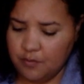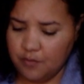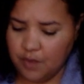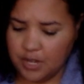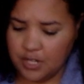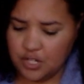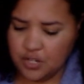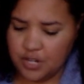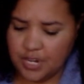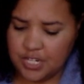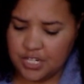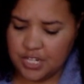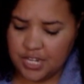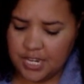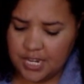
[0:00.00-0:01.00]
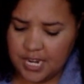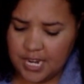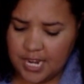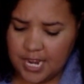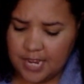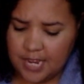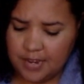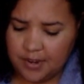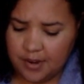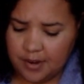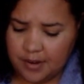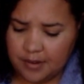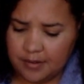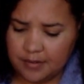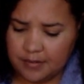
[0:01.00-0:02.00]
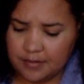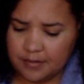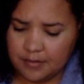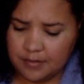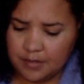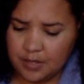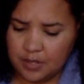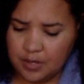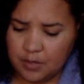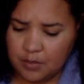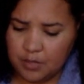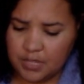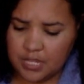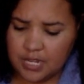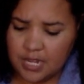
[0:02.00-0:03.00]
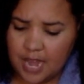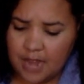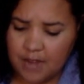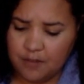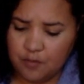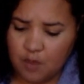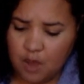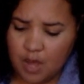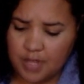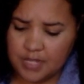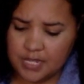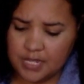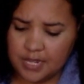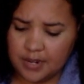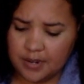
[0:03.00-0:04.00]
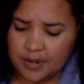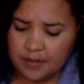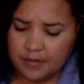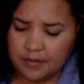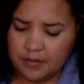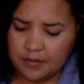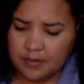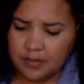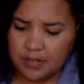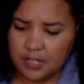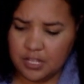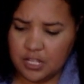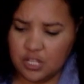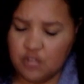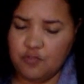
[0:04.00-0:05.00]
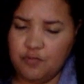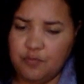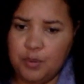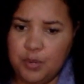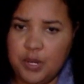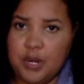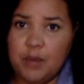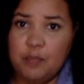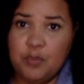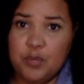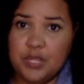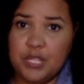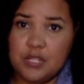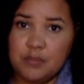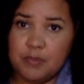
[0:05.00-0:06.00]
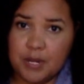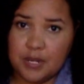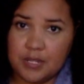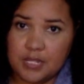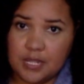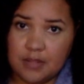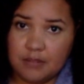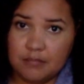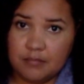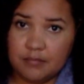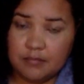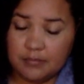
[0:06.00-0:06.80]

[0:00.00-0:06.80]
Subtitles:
frustration and anger with the Nine of Wands here. You've put up with this person.